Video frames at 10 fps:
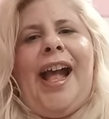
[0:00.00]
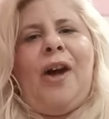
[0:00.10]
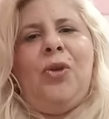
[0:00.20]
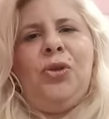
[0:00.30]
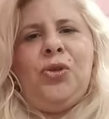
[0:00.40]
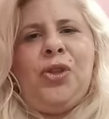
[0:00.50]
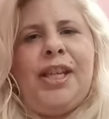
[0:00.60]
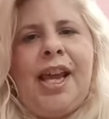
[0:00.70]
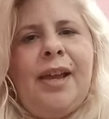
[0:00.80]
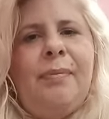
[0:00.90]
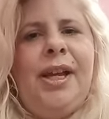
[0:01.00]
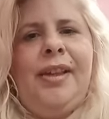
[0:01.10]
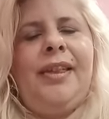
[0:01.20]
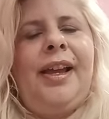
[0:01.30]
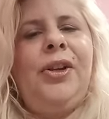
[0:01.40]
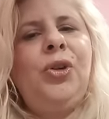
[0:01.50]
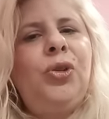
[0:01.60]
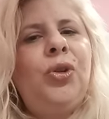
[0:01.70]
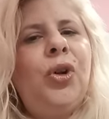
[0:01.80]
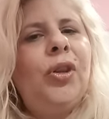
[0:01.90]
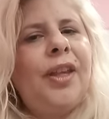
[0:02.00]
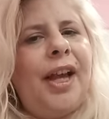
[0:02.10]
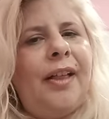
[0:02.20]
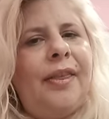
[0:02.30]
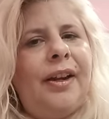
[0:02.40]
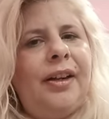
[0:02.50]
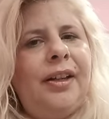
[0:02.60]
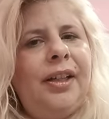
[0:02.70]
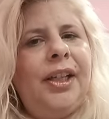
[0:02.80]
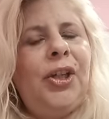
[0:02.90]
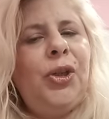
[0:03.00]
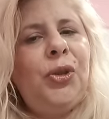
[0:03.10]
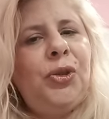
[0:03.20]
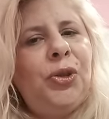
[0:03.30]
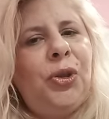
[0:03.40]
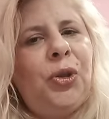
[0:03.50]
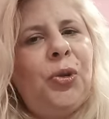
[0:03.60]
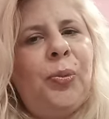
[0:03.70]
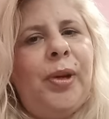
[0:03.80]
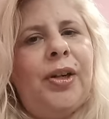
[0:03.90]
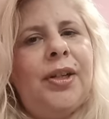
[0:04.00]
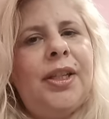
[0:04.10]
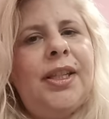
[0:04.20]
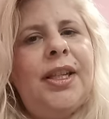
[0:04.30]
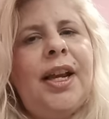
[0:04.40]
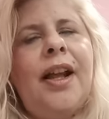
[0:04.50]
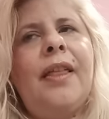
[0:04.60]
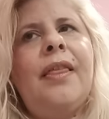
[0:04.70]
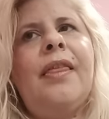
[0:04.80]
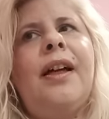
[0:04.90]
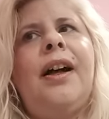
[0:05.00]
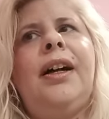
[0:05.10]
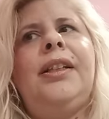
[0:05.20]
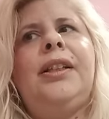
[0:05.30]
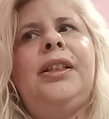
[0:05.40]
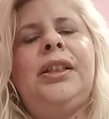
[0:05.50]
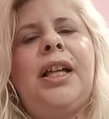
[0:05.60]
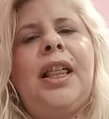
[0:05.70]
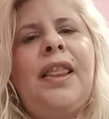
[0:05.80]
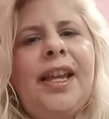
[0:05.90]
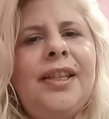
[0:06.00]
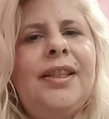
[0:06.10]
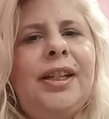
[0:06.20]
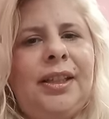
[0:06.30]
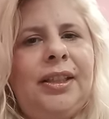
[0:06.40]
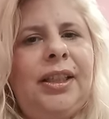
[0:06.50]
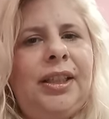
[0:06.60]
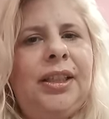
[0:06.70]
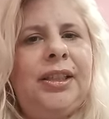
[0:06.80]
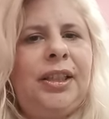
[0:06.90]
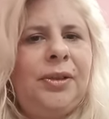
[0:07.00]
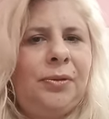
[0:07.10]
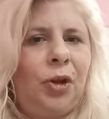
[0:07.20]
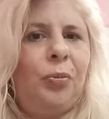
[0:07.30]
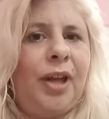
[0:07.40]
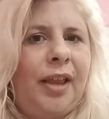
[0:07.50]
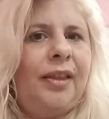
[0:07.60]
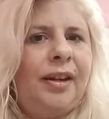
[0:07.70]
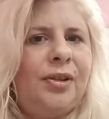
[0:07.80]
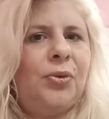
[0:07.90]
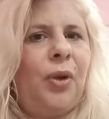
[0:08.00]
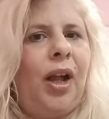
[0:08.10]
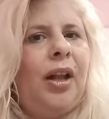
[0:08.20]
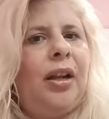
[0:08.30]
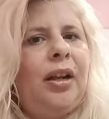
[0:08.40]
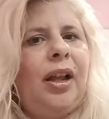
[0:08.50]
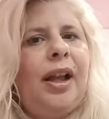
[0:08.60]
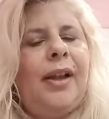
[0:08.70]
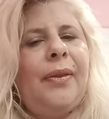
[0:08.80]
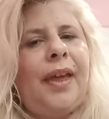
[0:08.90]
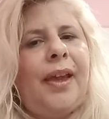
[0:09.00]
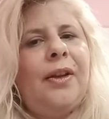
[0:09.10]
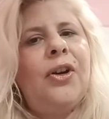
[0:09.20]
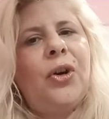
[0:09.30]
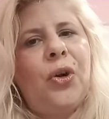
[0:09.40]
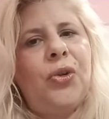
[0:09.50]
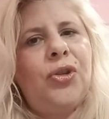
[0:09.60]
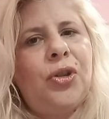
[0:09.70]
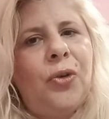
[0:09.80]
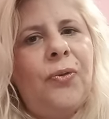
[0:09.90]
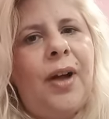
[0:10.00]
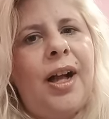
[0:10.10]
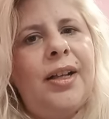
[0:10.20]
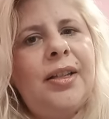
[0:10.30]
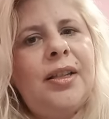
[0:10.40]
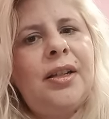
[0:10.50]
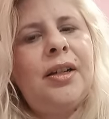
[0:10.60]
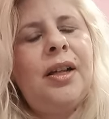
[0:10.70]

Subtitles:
I want to say a big thank you to all the other YouTubers that they started from nothing as well and they've grown so fast.